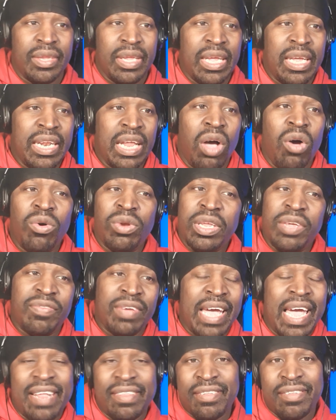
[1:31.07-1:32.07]
And I don't
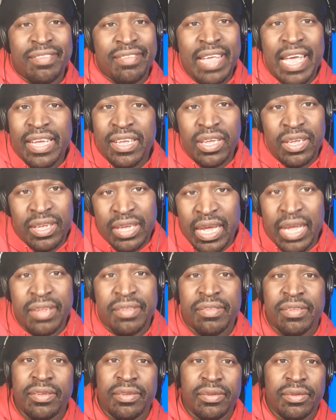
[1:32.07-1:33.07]
even have to second
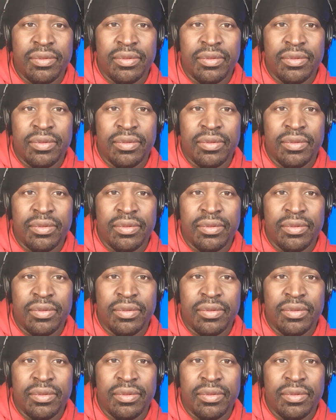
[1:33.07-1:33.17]
guess it.